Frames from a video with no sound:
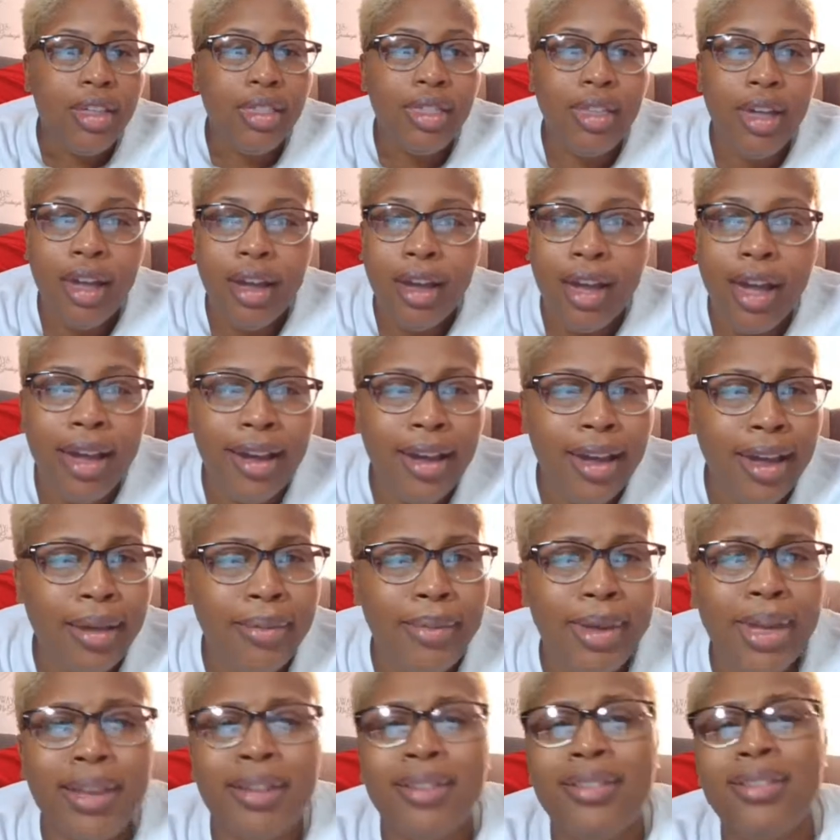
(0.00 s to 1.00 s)
Like I
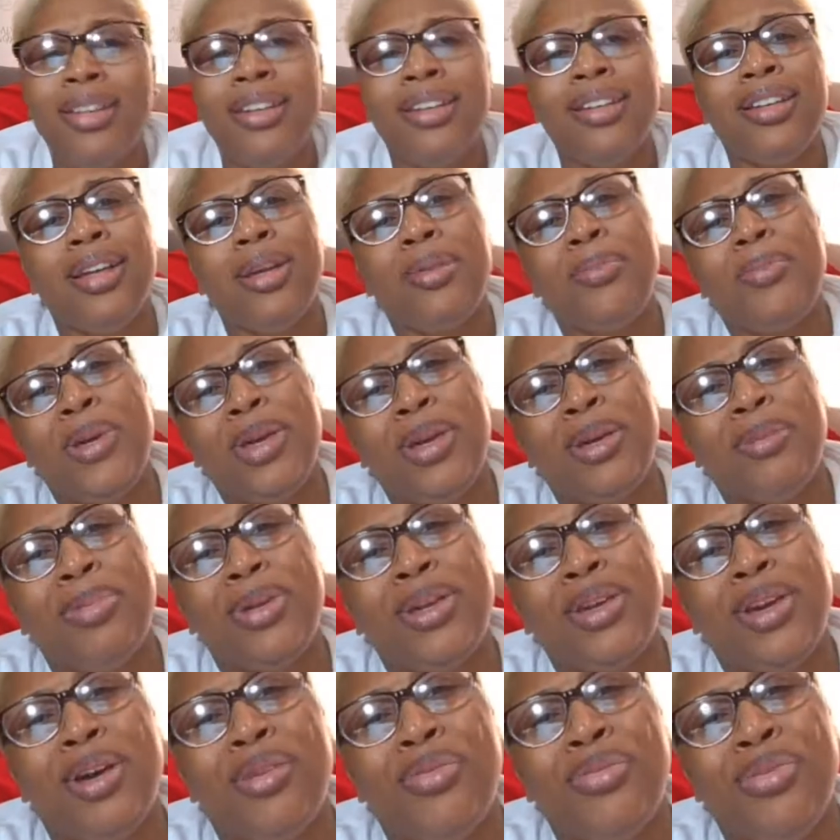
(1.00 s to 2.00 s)
got mad, nigga didn't pick
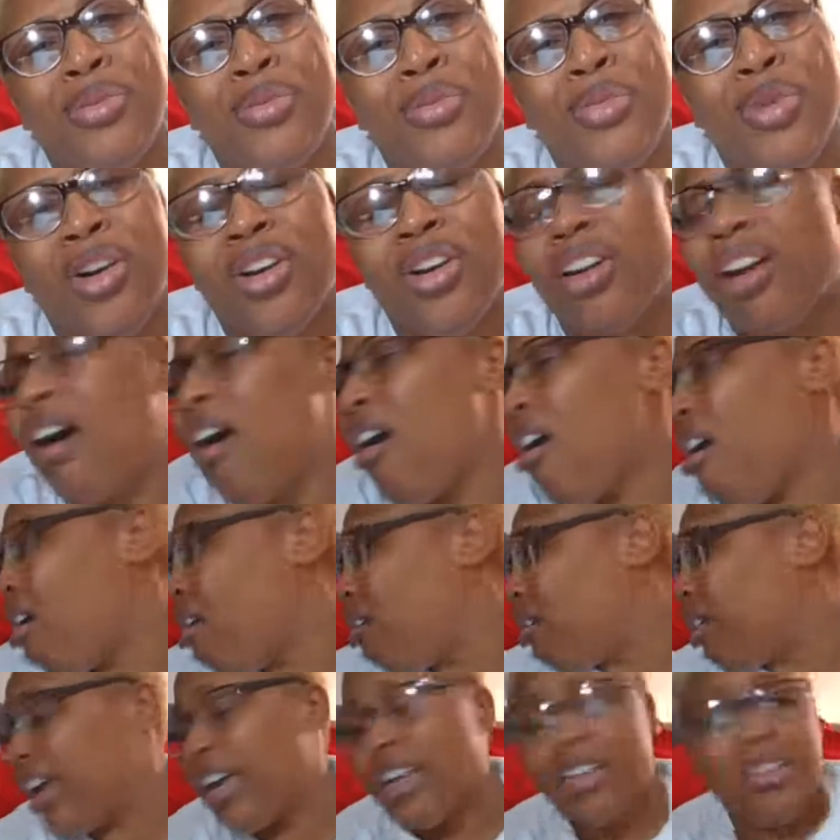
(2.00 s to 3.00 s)
me up from work.
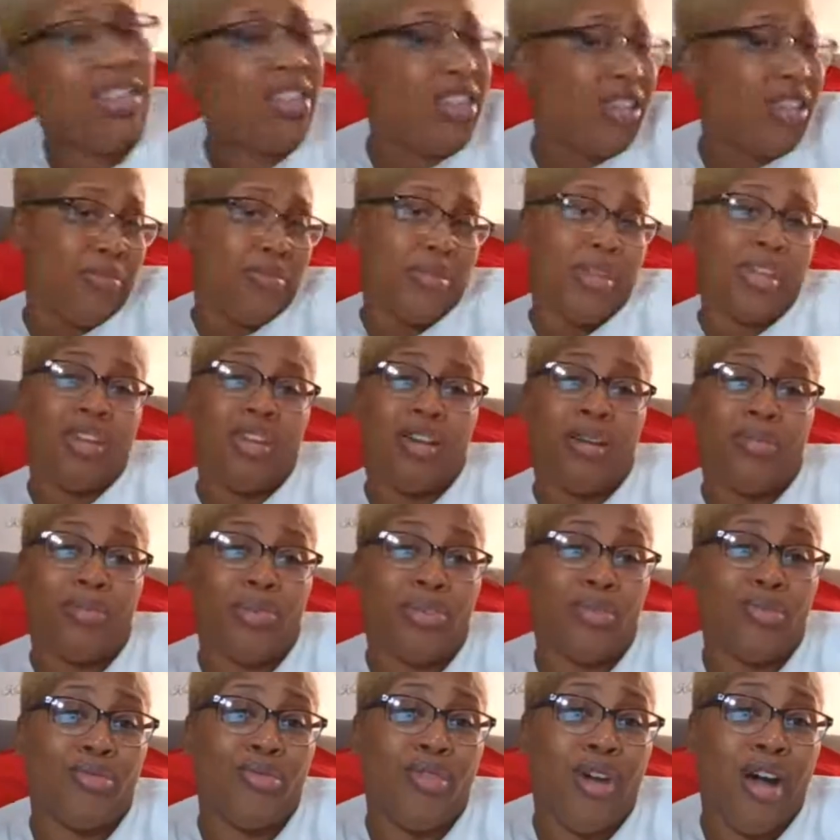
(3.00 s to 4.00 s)
Oh, that sent me up
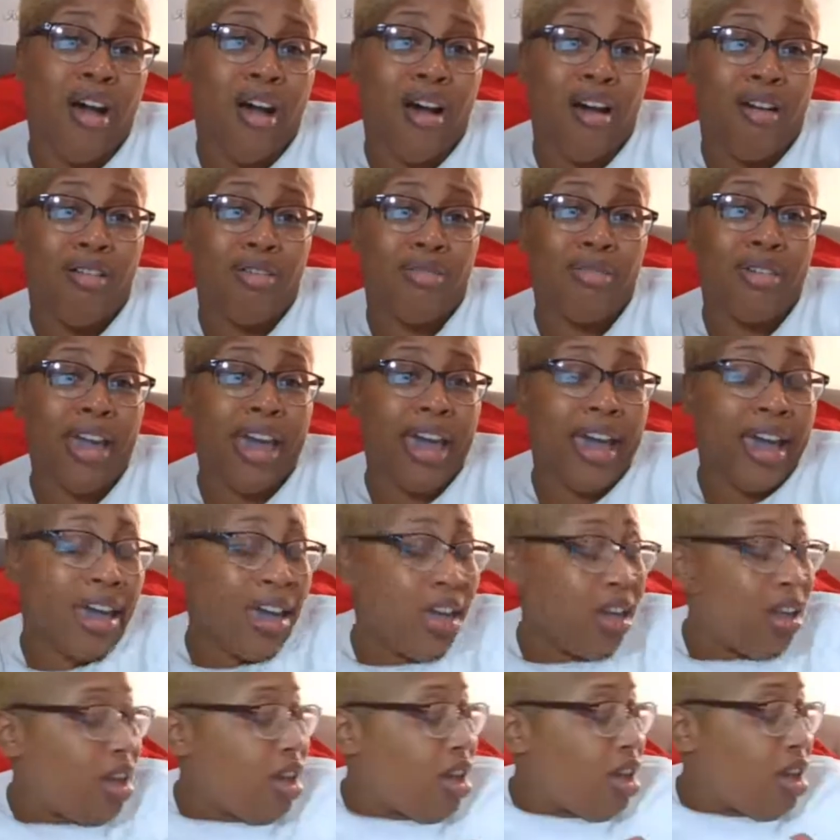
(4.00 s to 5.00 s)
the wall.
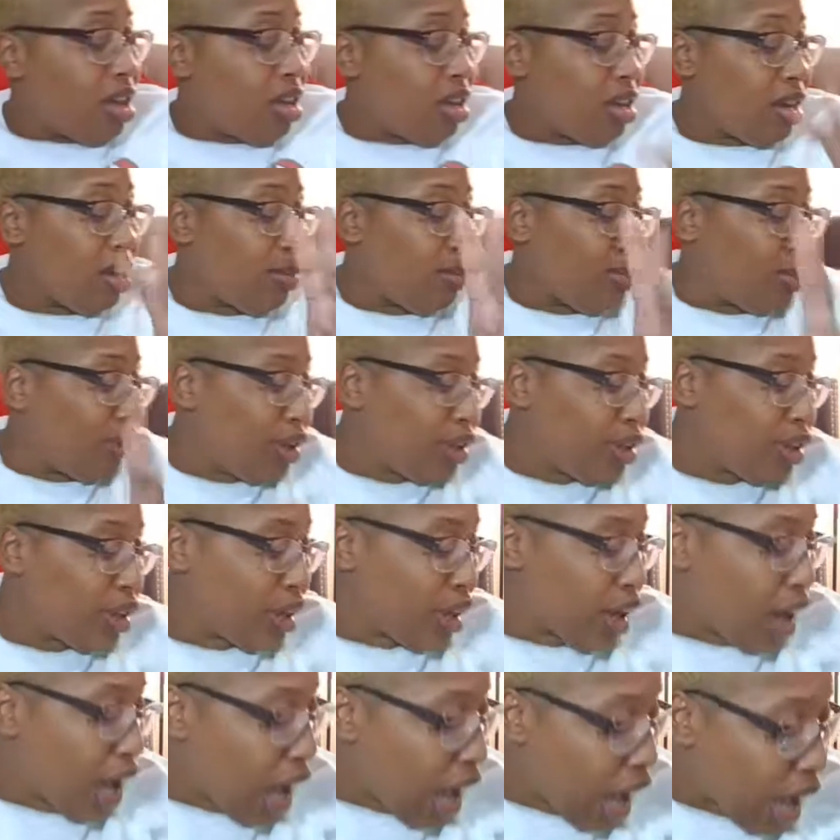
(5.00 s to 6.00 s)
Okay, he bring
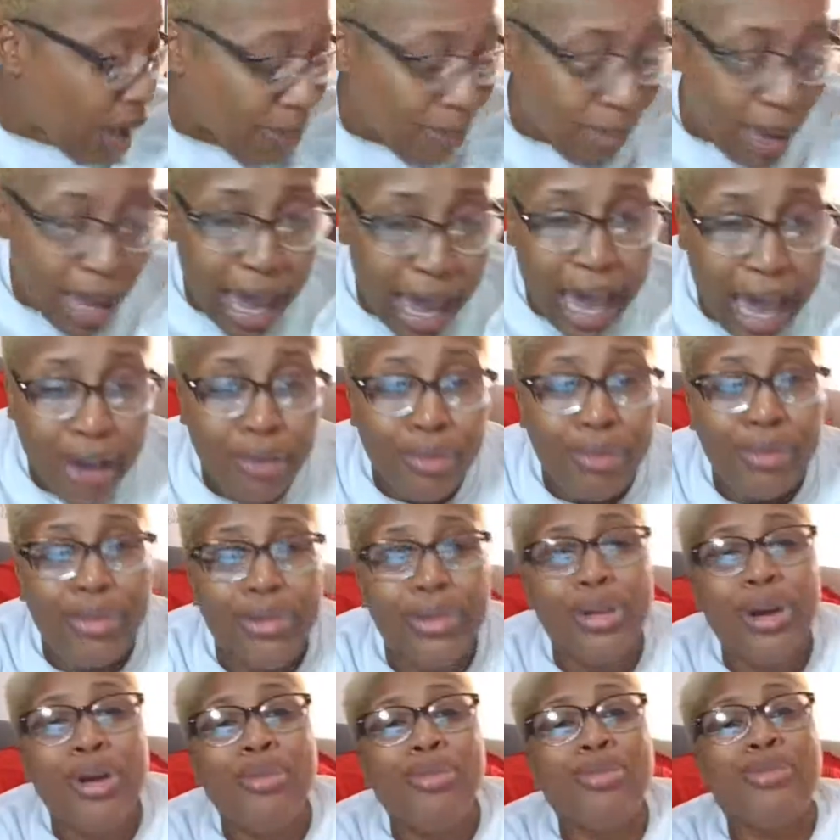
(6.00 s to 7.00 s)
your car back
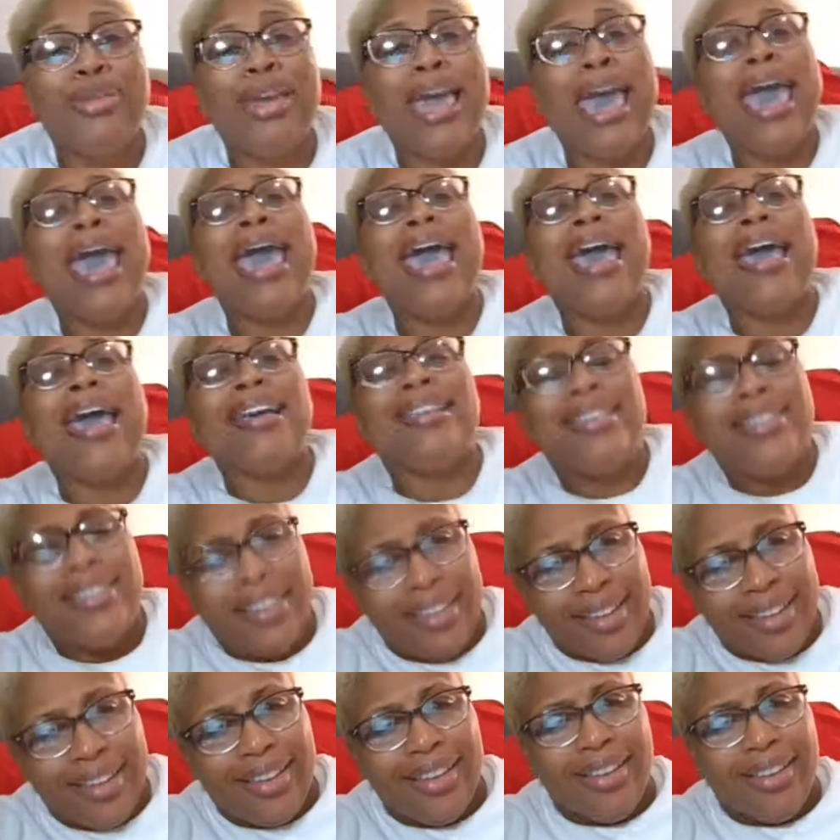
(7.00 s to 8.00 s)
with no
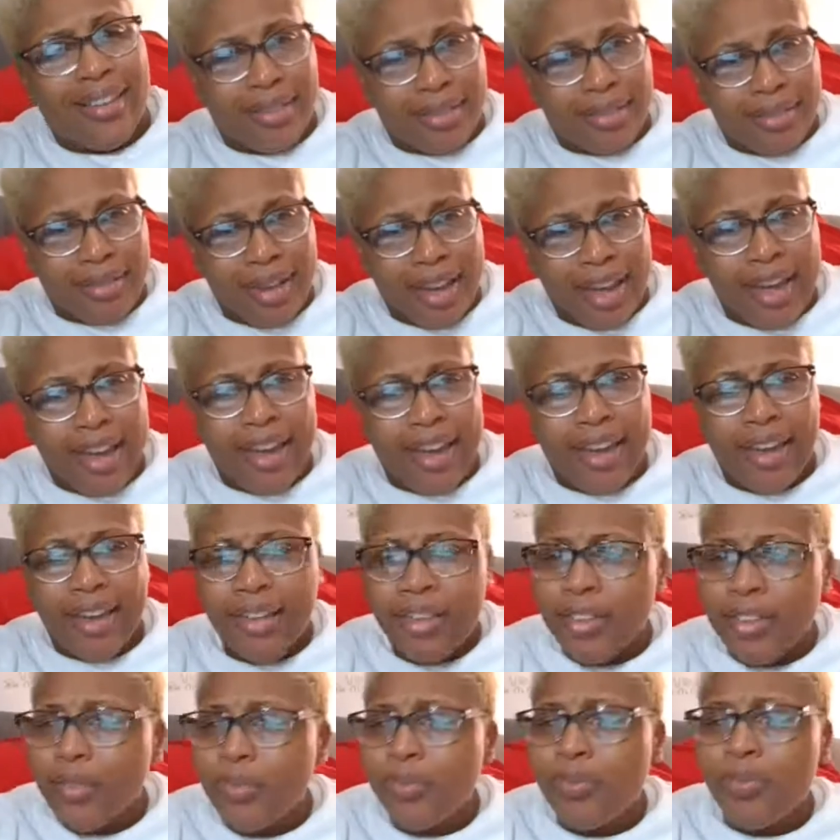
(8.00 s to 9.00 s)
gas in it.
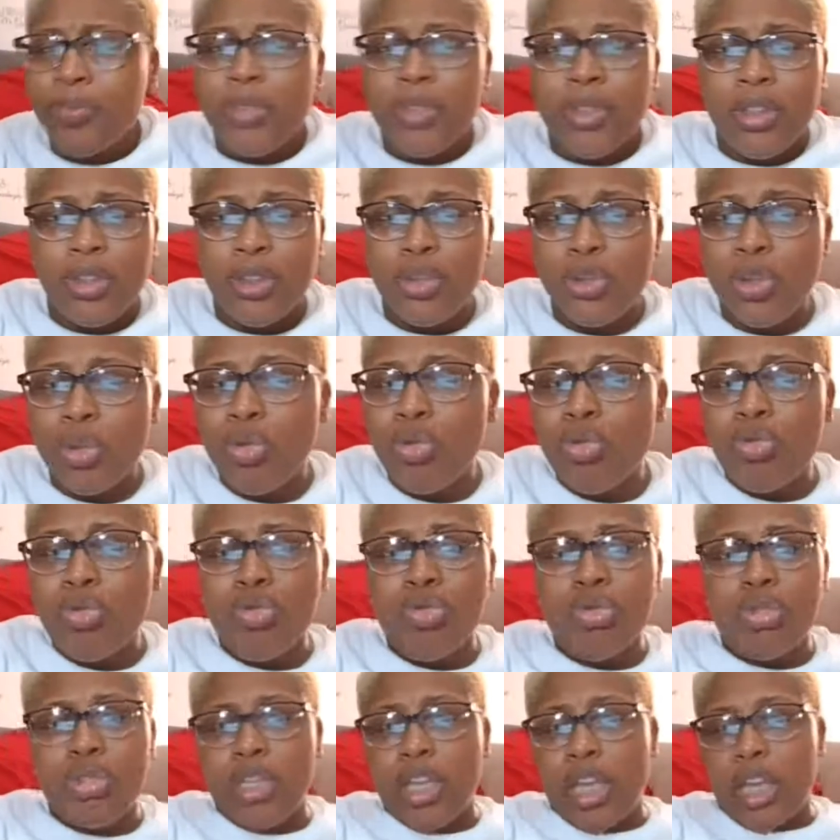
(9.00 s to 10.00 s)
Okay,
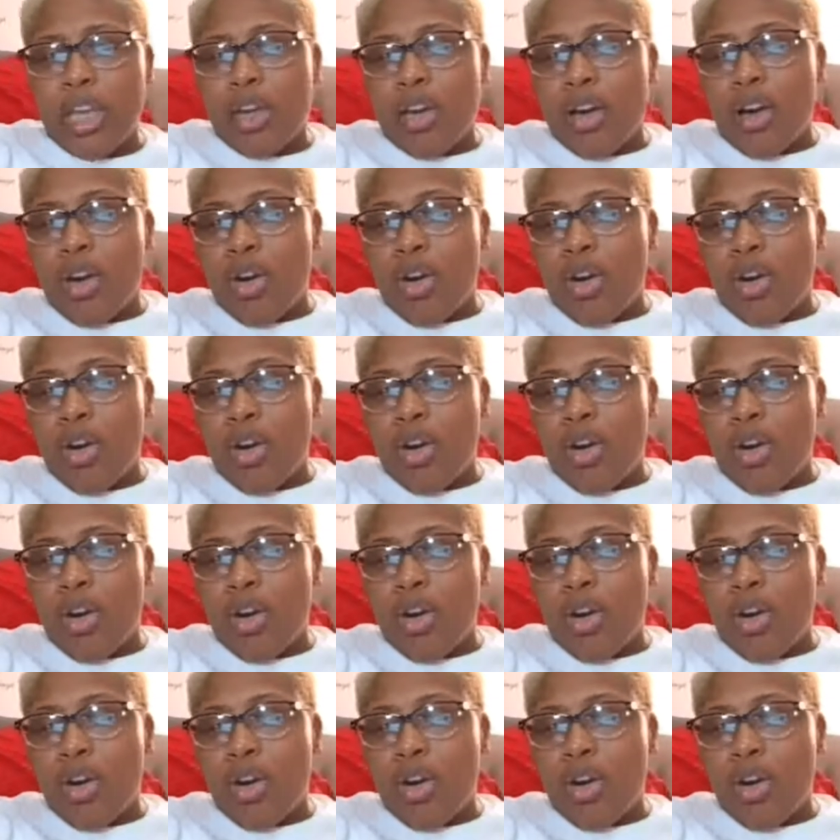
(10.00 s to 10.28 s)
dudes they